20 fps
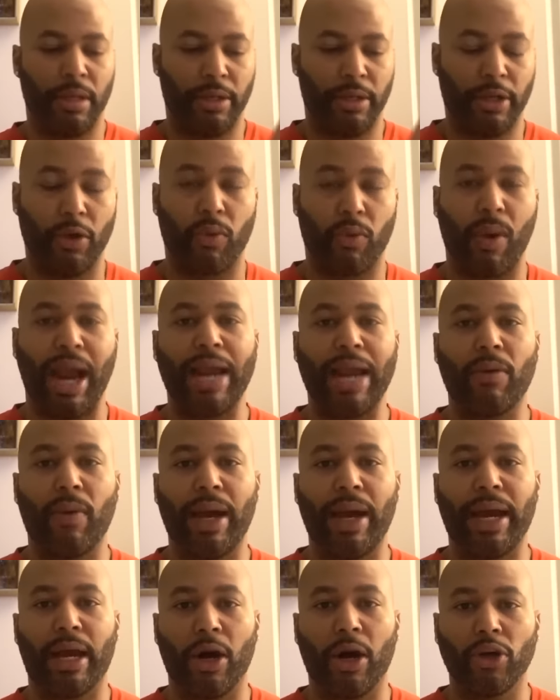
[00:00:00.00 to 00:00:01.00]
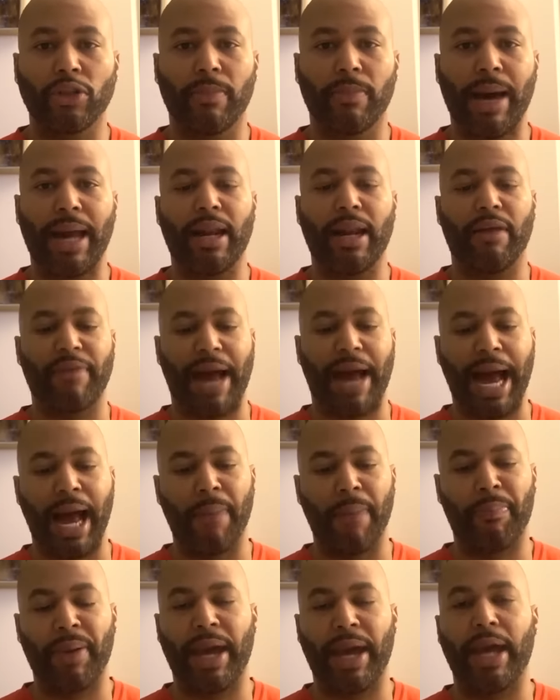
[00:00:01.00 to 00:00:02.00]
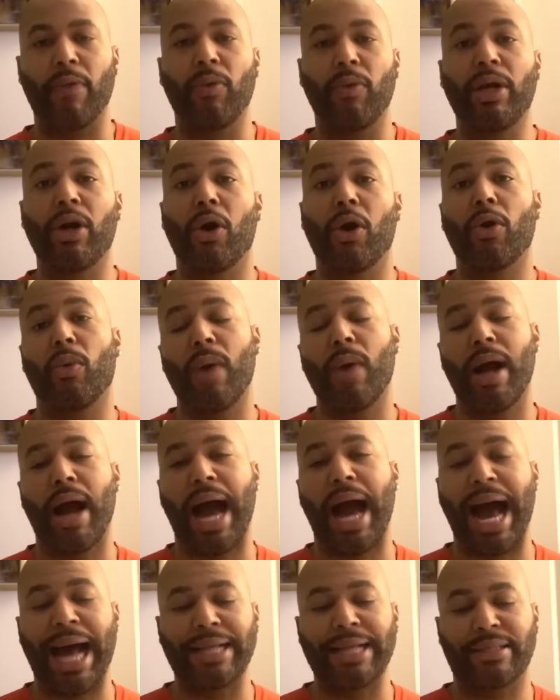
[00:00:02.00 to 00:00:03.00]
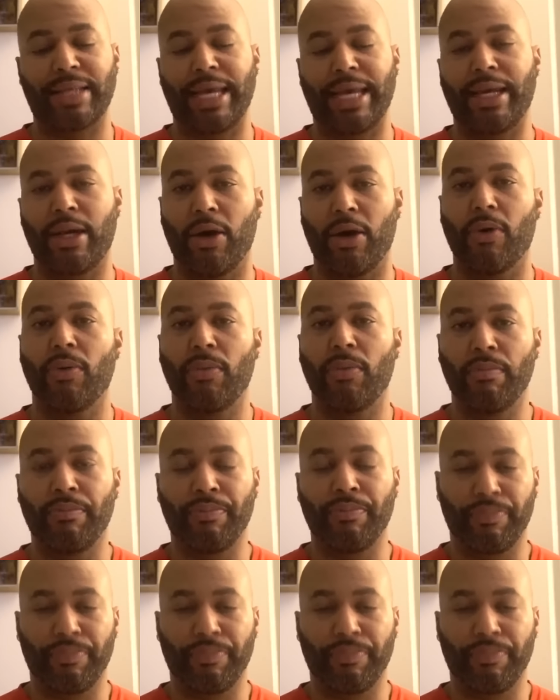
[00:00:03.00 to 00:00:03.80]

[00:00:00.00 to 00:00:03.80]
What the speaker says: the right way it goes about it, if I pay, we go to where I say go.